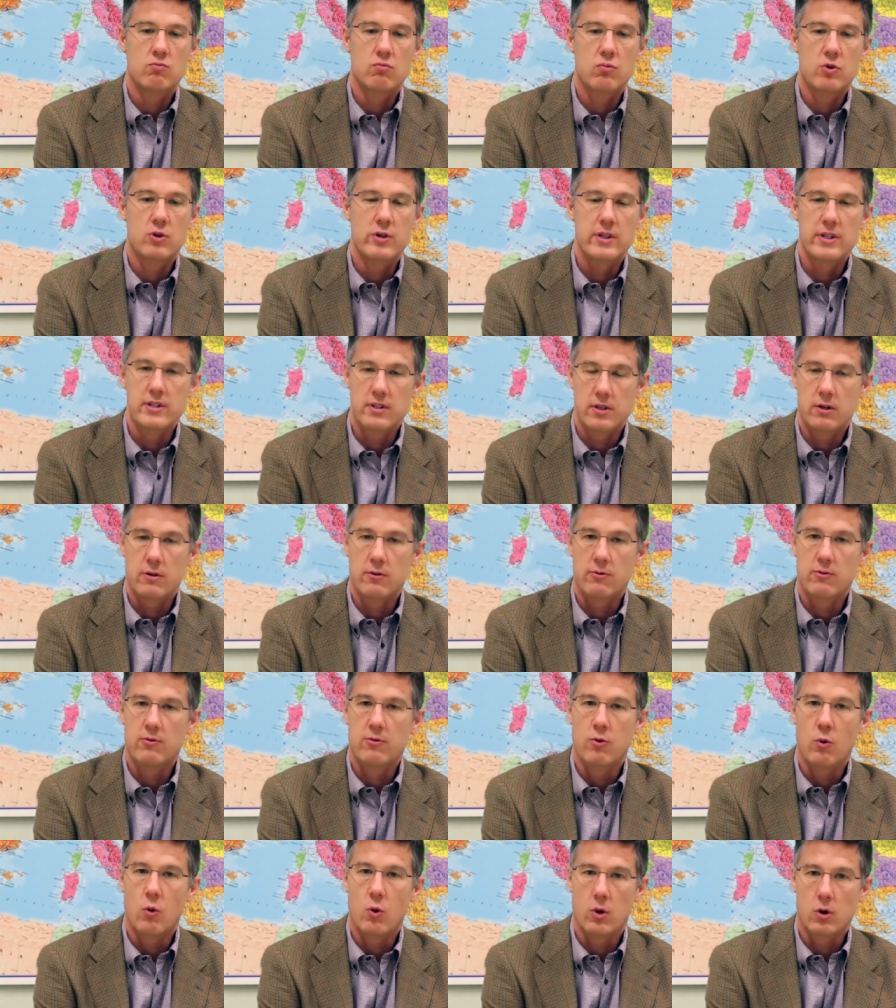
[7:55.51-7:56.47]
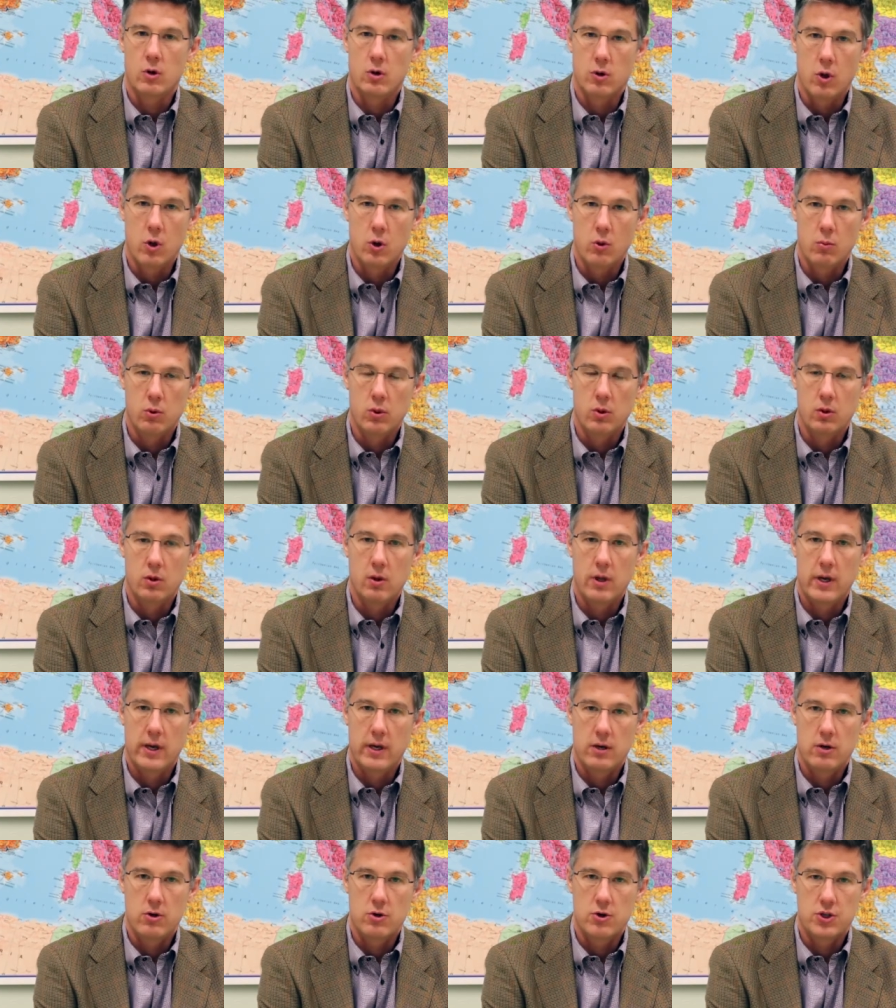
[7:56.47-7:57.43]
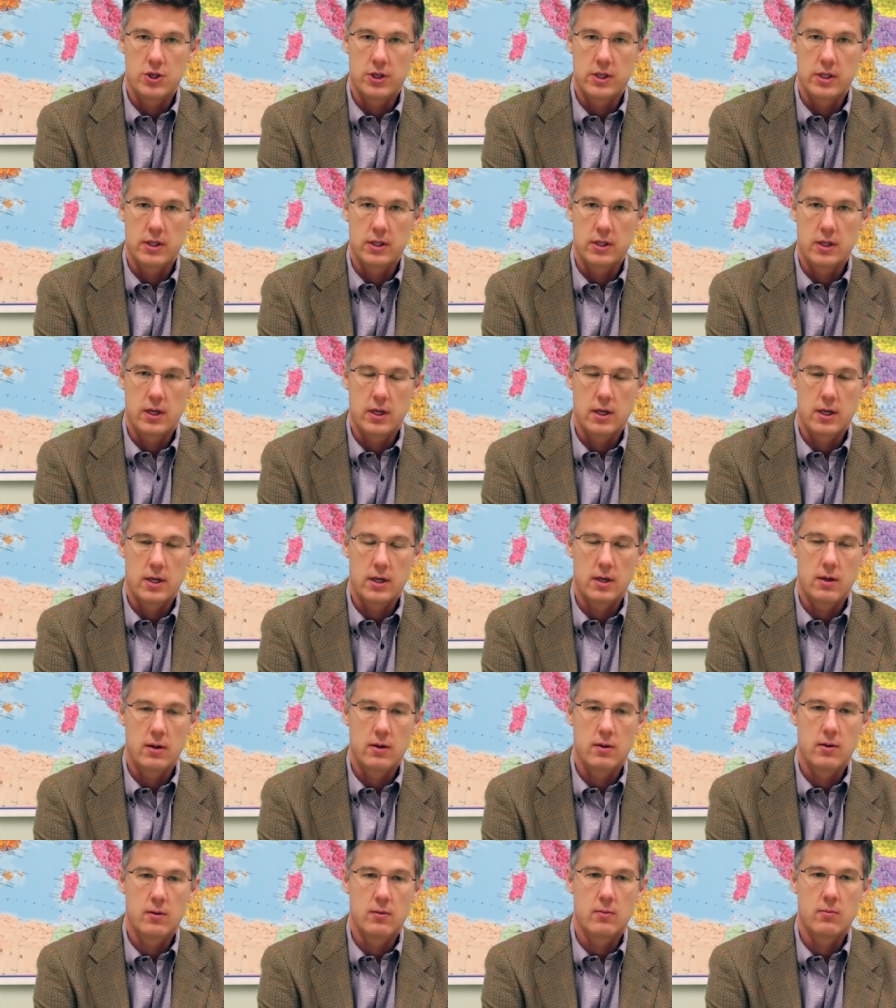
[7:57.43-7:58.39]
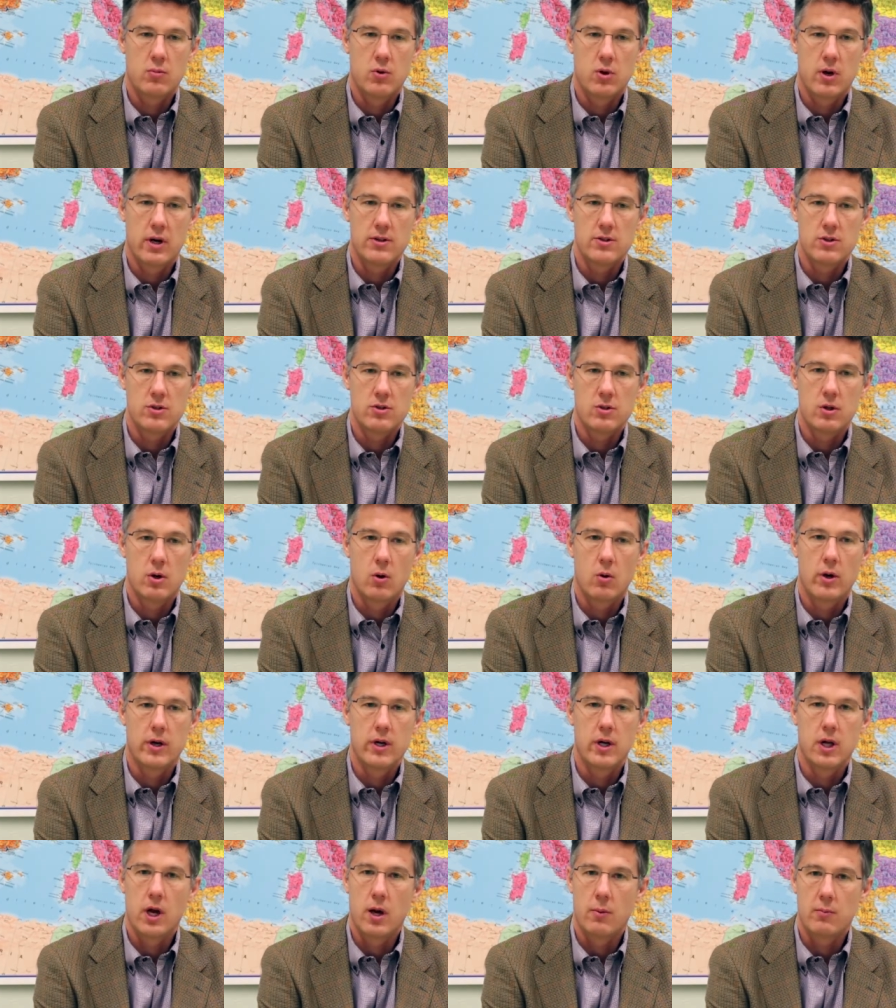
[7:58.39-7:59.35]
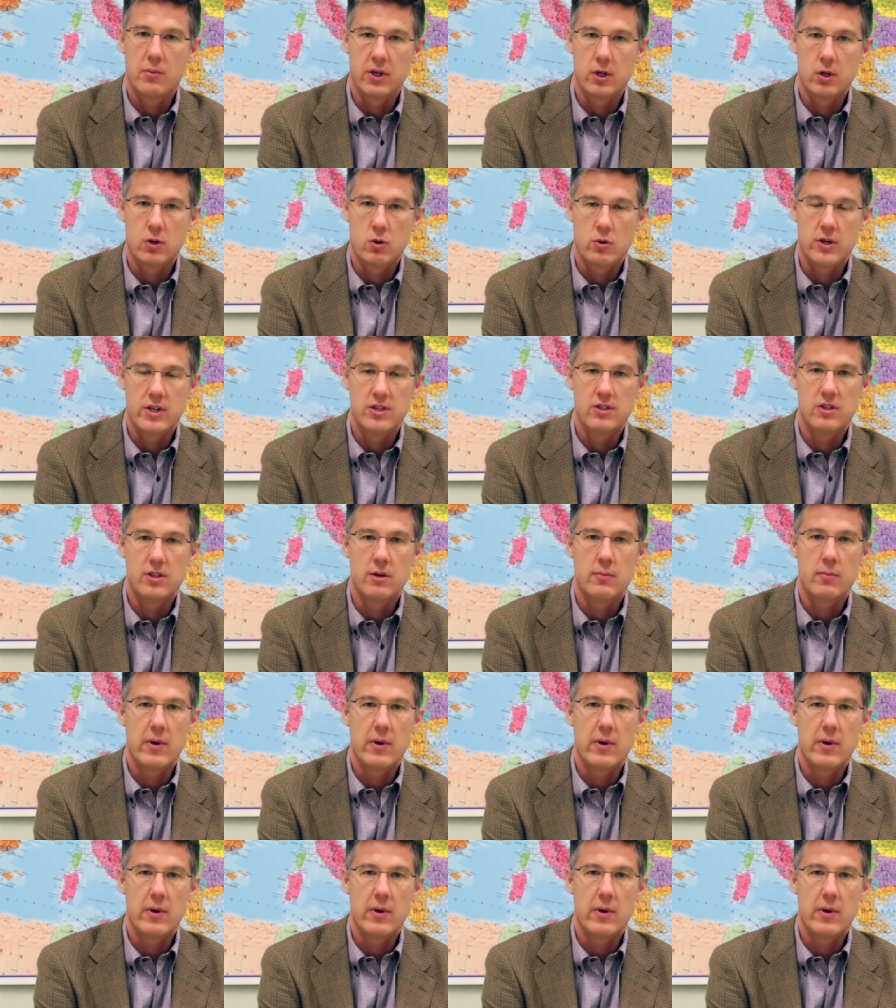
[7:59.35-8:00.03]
reason for global energy prices going up, increased